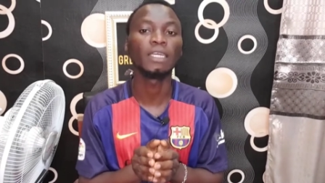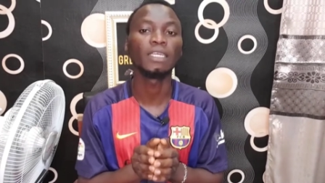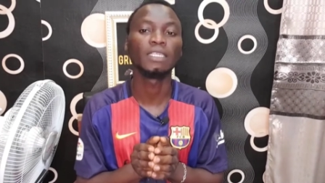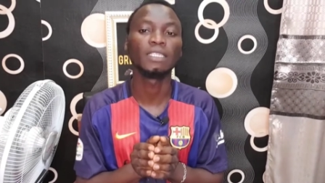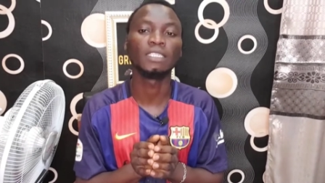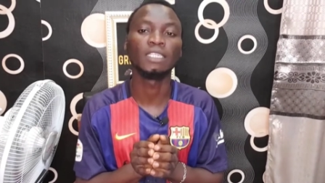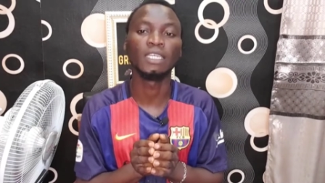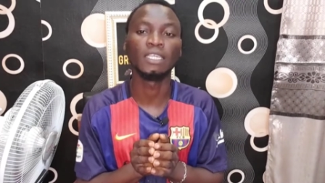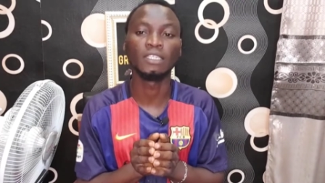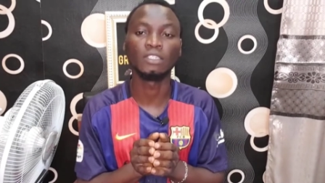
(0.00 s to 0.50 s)

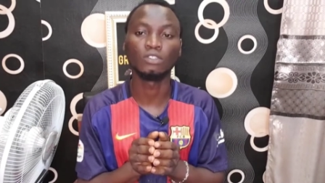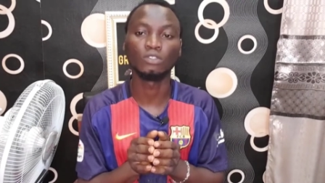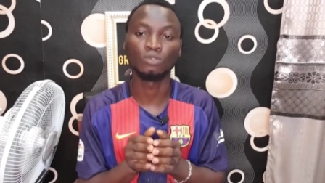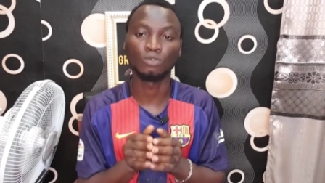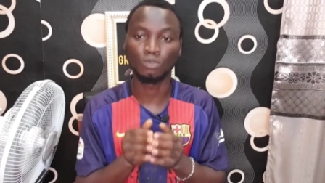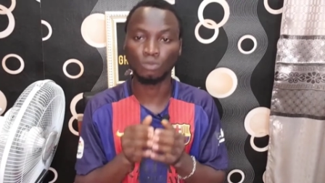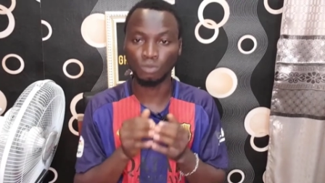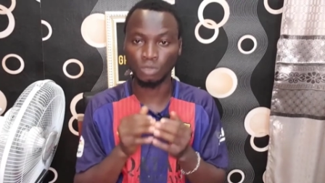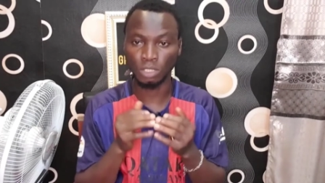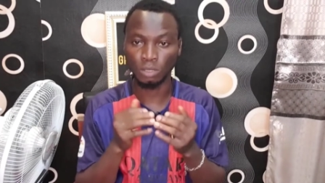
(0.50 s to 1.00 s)
Then
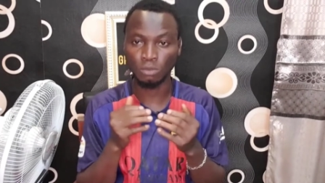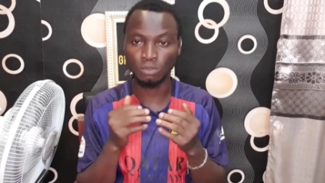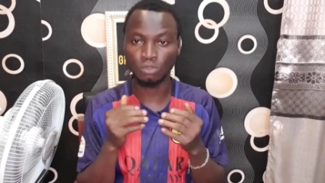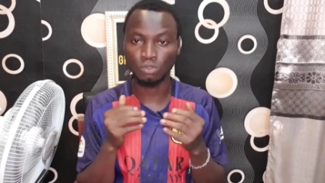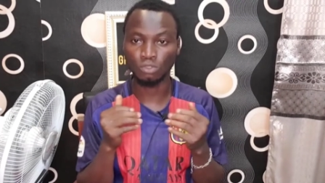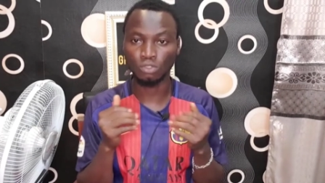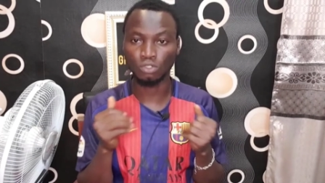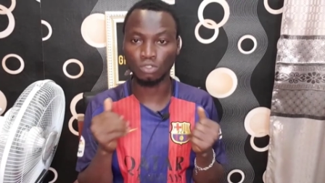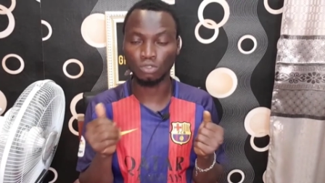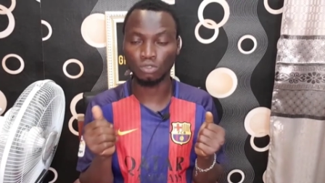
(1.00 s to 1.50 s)
you'll be able to
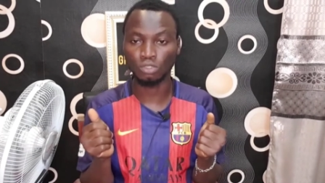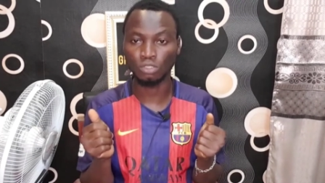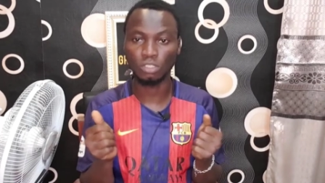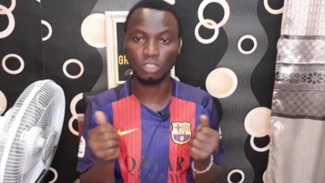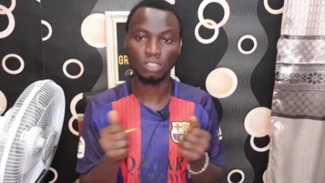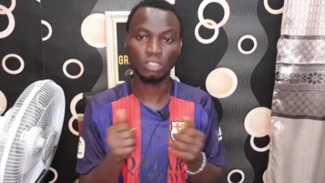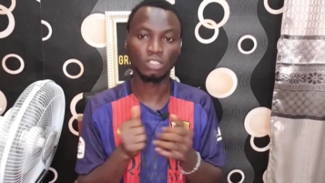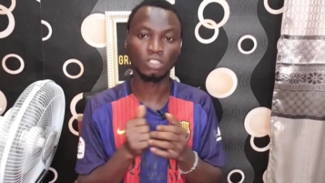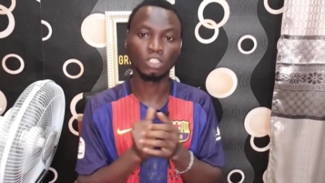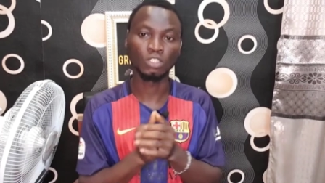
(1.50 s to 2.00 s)
choose
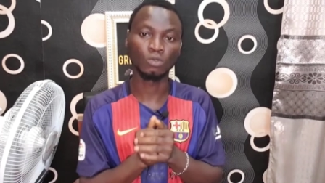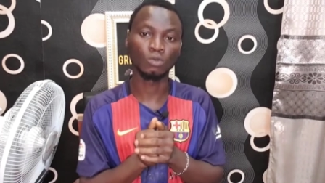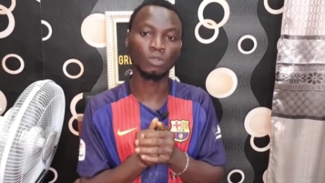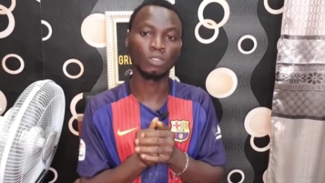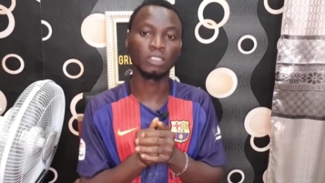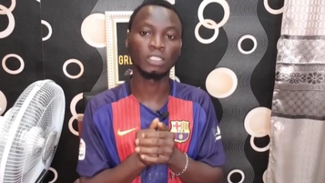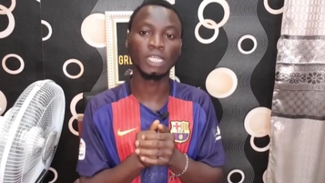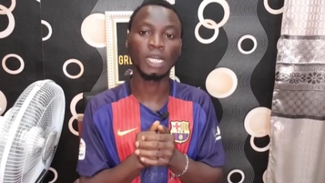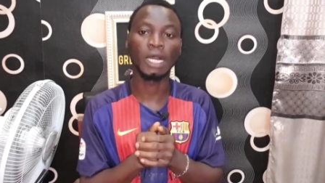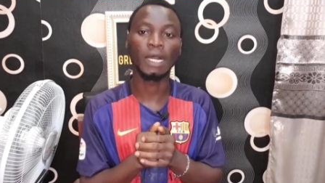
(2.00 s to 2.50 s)
the one
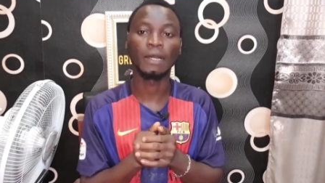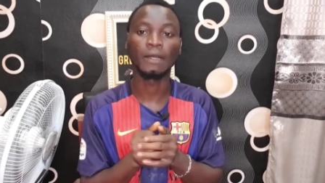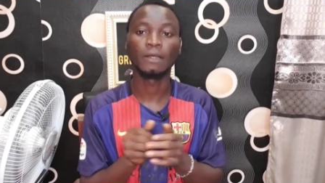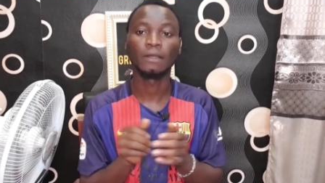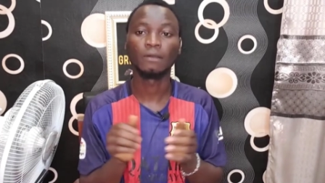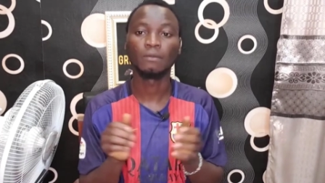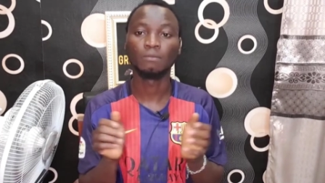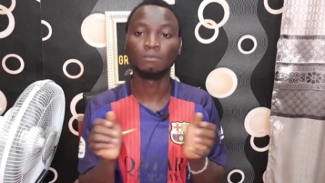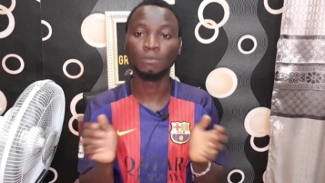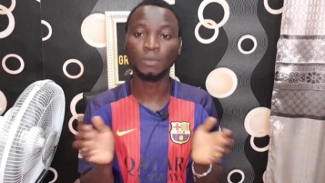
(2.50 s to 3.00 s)
that
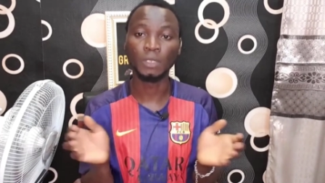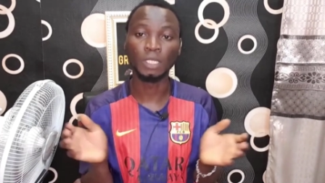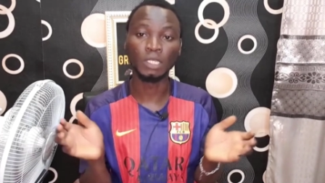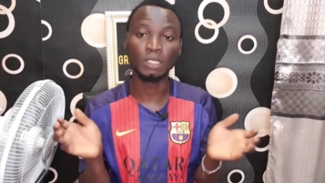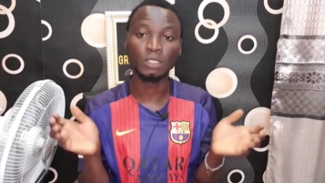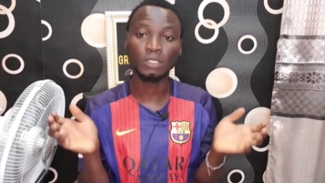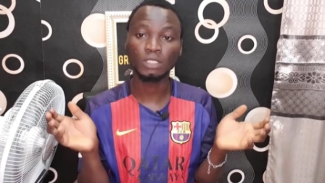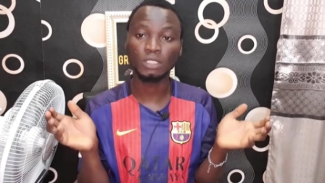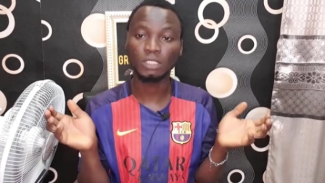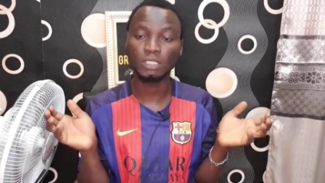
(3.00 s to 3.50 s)

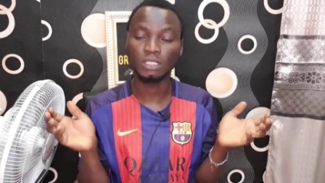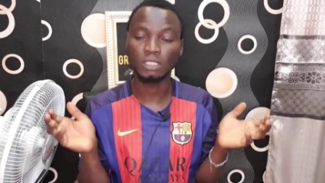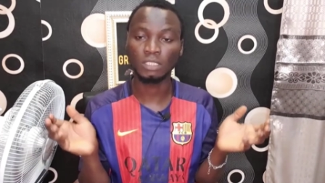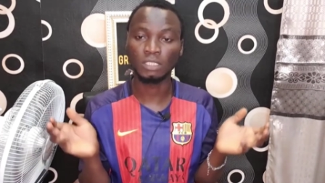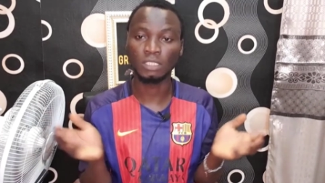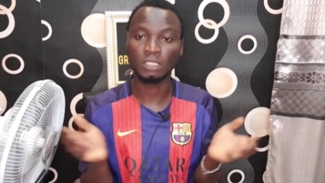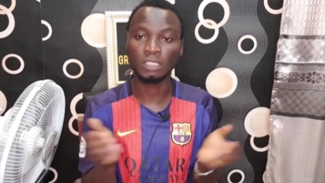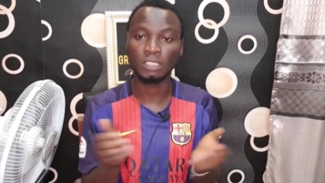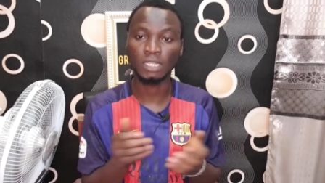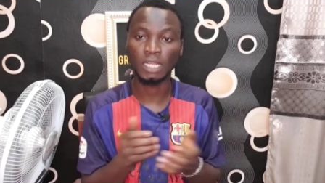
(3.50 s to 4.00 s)
best
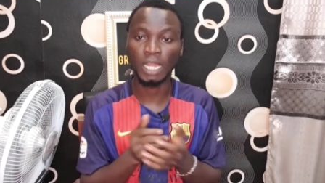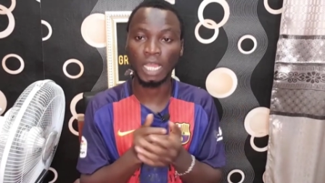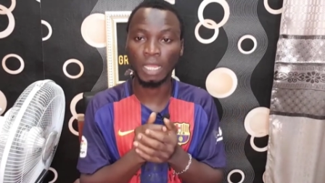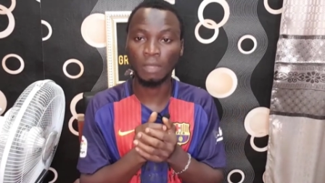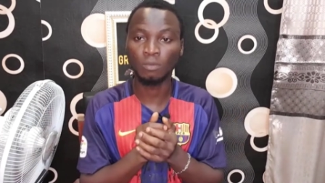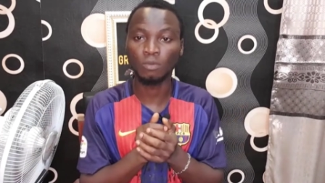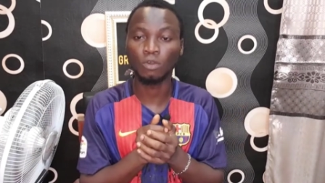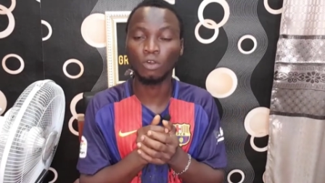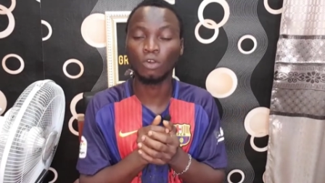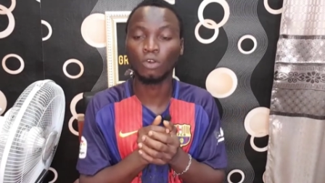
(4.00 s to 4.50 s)
describe,
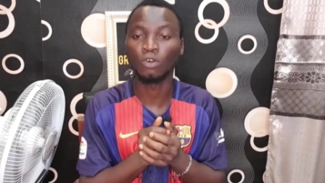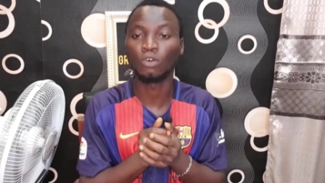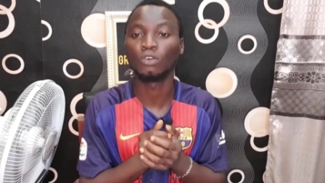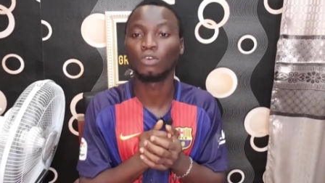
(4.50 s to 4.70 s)
or